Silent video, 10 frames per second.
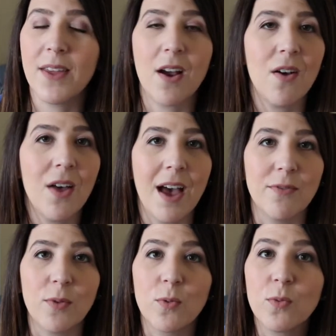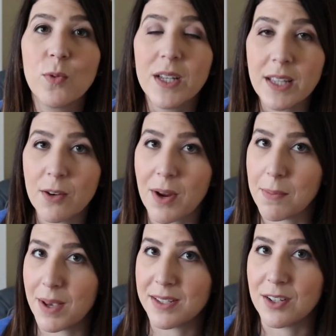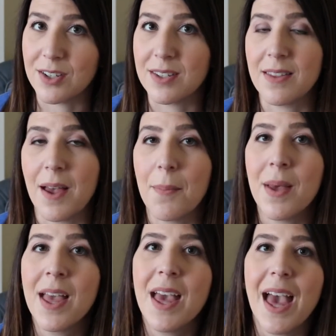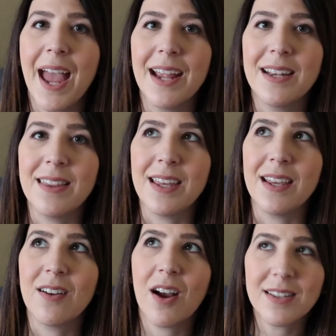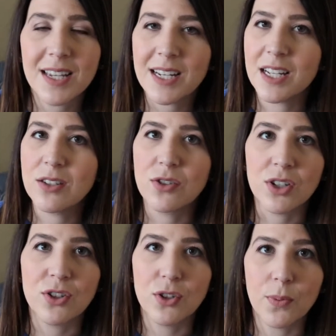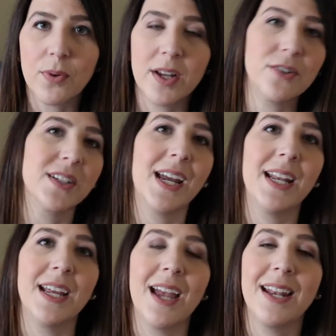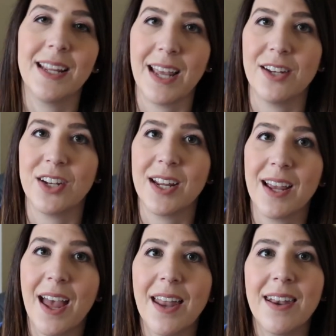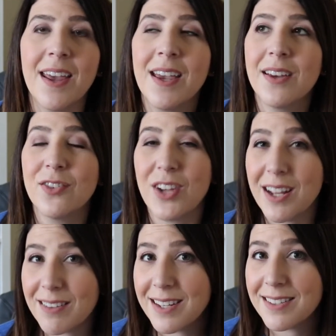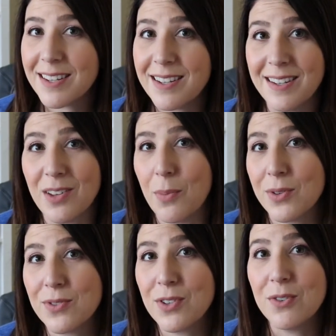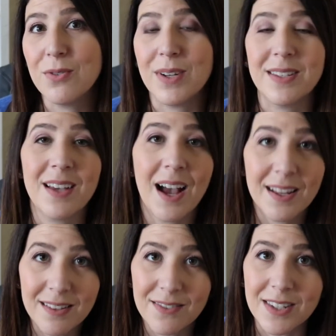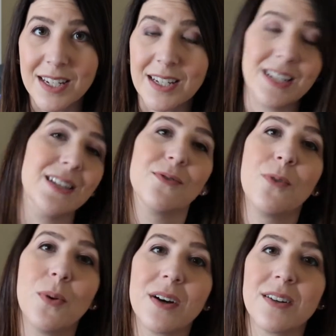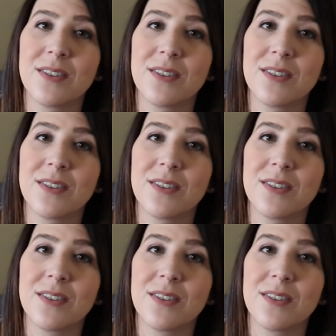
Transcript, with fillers: They all have really great messages in them. And the content is just super entertaining and engaging. And Jake likes it, he's almost two, and Ty loves it, he's four.